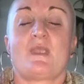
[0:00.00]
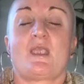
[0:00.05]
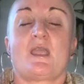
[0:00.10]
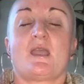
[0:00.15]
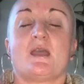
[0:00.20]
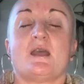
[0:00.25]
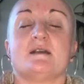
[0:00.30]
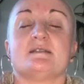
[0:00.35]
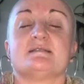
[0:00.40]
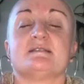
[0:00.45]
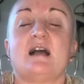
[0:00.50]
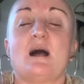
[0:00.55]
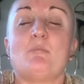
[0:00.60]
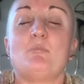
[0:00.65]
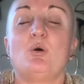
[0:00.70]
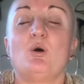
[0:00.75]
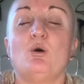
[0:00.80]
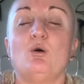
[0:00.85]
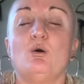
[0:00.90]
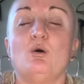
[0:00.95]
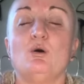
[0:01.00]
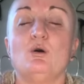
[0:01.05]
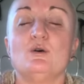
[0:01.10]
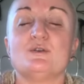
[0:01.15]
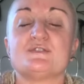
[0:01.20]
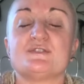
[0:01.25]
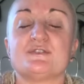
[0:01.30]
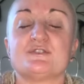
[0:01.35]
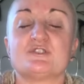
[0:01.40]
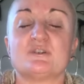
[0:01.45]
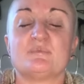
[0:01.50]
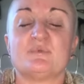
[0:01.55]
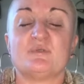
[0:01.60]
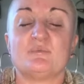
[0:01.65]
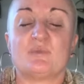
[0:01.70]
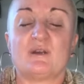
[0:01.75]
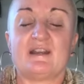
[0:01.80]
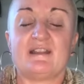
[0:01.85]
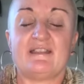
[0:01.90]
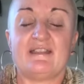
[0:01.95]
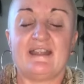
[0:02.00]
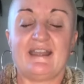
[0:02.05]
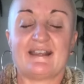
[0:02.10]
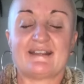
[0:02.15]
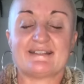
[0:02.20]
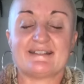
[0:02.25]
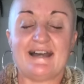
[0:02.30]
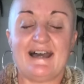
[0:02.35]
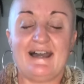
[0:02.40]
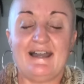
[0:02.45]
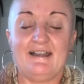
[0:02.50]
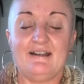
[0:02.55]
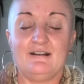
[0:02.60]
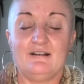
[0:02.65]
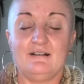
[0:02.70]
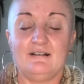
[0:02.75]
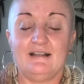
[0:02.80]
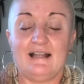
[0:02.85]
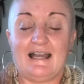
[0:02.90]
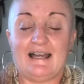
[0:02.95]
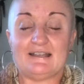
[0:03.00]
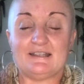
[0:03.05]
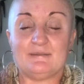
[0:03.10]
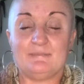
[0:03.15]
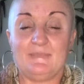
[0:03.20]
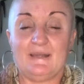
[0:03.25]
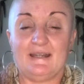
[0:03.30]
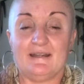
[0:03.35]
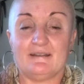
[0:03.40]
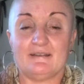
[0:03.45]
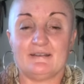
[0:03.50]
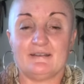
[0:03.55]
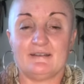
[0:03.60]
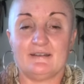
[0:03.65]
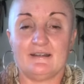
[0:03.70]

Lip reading: Slight pause at the top of the breath. Exhale out the mouth.